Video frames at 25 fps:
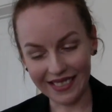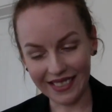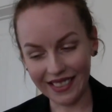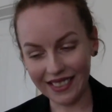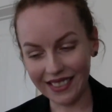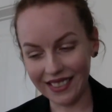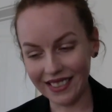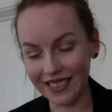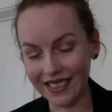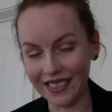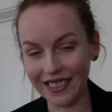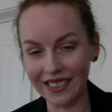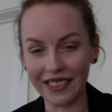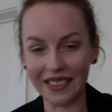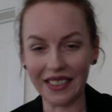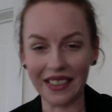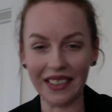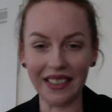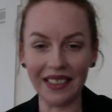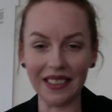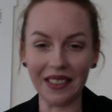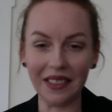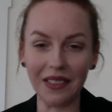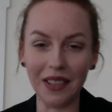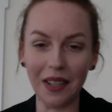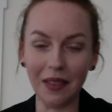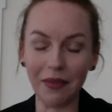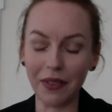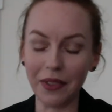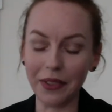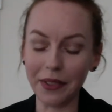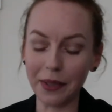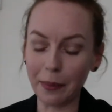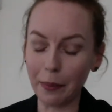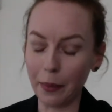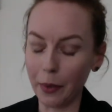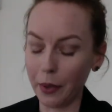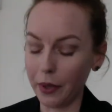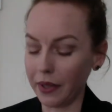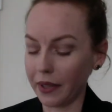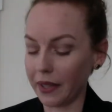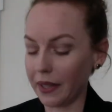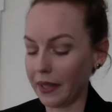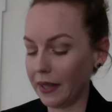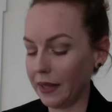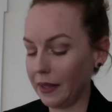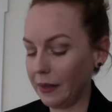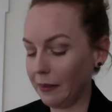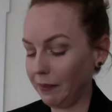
oh god, I love this book.